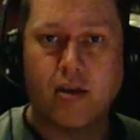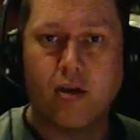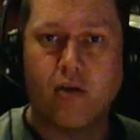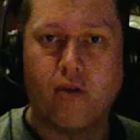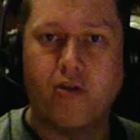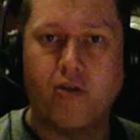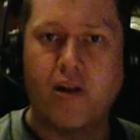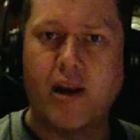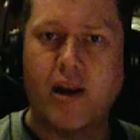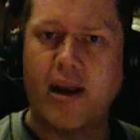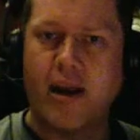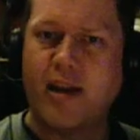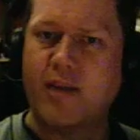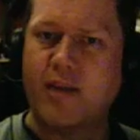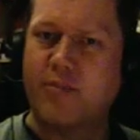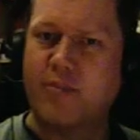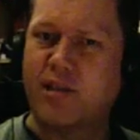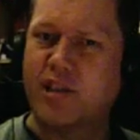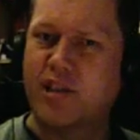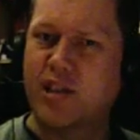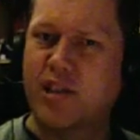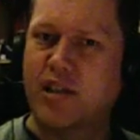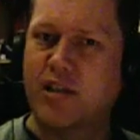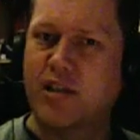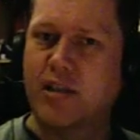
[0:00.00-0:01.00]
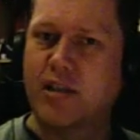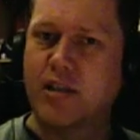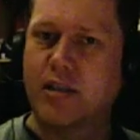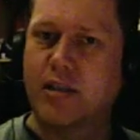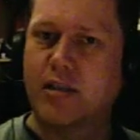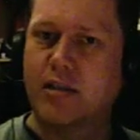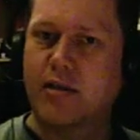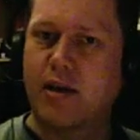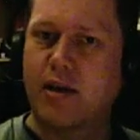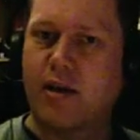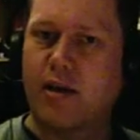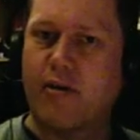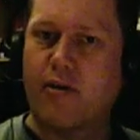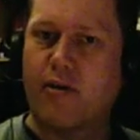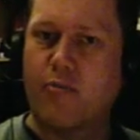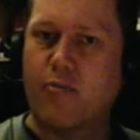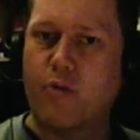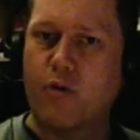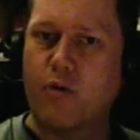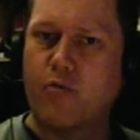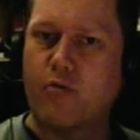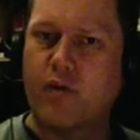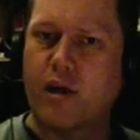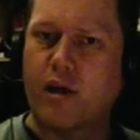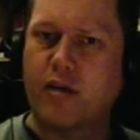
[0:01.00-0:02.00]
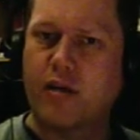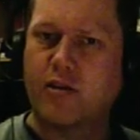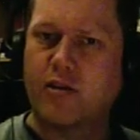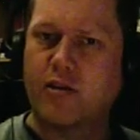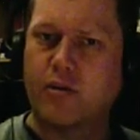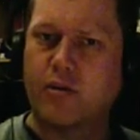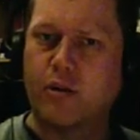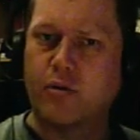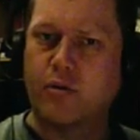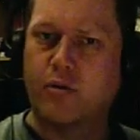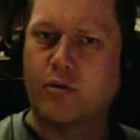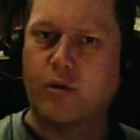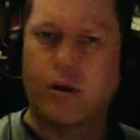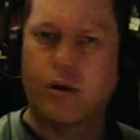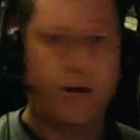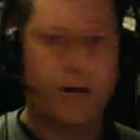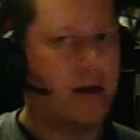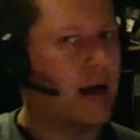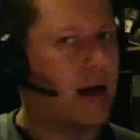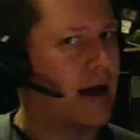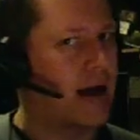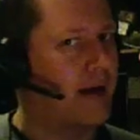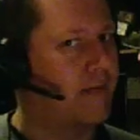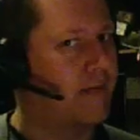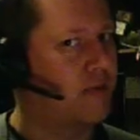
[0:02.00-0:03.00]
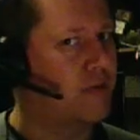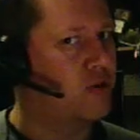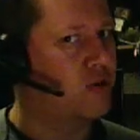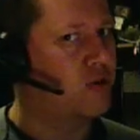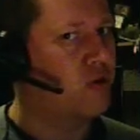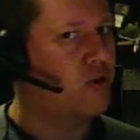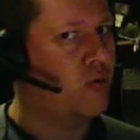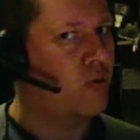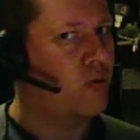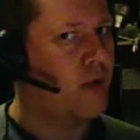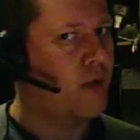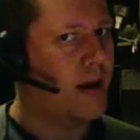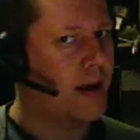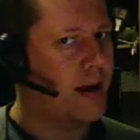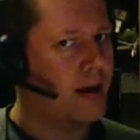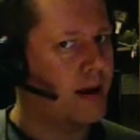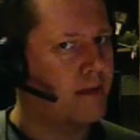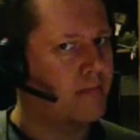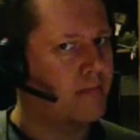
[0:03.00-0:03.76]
On the later machines, they removed that screw. I'm not sure why.